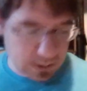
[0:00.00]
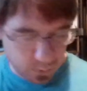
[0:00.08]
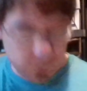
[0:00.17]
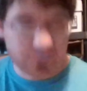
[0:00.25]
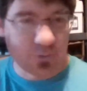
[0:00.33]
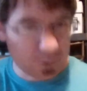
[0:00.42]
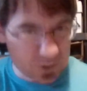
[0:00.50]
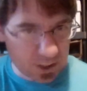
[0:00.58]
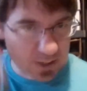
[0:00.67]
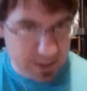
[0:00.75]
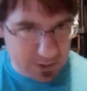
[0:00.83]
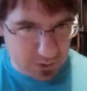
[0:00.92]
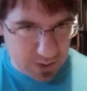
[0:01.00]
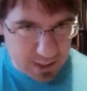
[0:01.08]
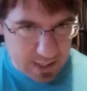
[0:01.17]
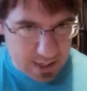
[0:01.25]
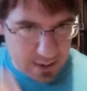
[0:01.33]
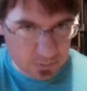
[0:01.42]
we're focusing on this right
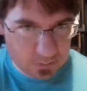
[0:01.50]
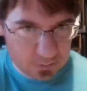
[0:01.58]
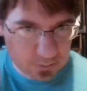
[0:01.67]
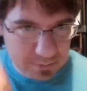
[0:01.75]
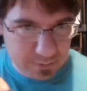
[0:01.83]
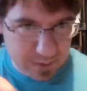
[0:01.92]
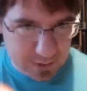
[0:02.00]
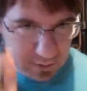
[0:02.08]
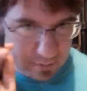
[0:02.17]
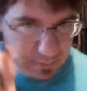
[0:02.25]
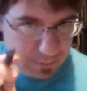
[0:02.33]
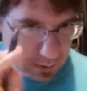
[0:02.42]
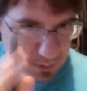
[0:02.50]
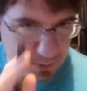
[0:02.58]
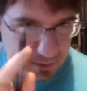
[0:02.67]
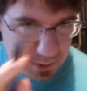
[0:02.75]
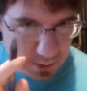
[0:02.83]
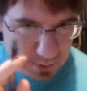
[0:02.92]
now. Professor, don't
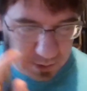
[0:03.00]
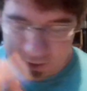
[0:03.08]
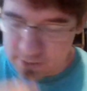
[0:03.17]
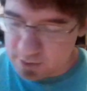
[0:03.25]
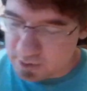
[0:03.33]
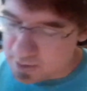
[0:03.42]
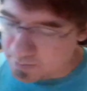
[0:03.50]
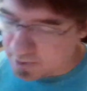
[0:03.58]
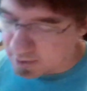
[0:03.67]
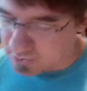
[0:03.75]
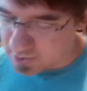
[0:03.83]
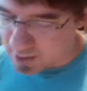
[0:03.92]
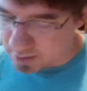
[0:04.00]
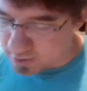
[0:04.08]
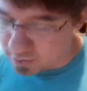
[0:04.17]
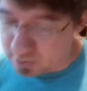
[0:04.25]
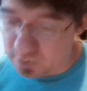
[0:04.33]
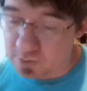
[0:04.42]
keep getting excited
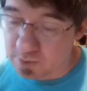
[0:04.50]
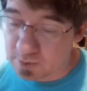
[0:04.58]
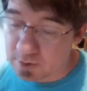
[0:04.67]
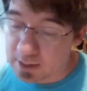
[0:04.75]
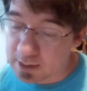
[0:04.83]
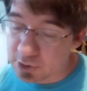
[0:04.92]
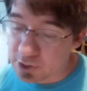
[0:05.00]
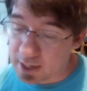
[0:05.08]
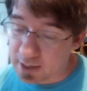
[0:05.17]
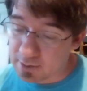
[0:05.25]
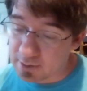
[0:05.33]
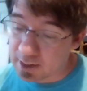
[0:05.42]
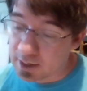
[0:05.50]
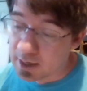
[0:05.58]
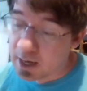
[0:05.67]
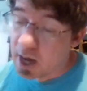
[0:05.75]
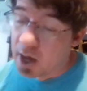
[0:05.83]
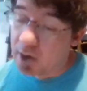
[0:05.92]
about the new shiny thing.
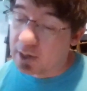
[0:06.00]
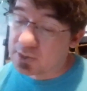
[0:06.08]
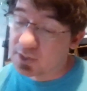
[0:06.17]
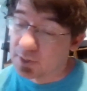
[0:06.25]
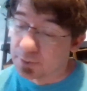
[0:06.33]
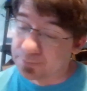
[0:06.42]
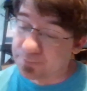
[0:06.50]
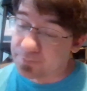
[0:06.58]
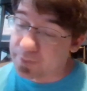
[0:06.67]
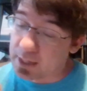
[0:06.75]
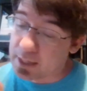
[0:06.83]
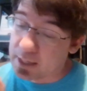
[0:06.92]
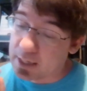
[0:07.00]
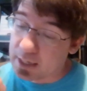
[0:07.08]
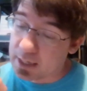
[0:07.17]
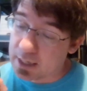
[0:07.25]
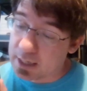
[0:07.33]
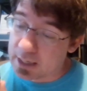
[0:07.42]
All right. So
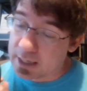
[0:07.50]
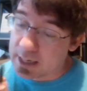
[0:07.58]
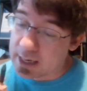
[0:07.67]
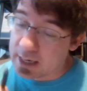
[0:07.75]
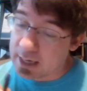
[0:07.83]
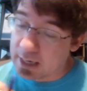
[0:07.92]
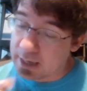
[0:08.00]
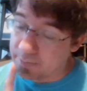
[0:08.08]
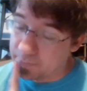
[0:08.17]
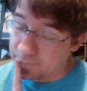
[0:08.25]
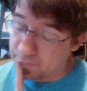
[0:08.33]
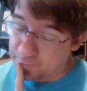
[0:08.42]
um,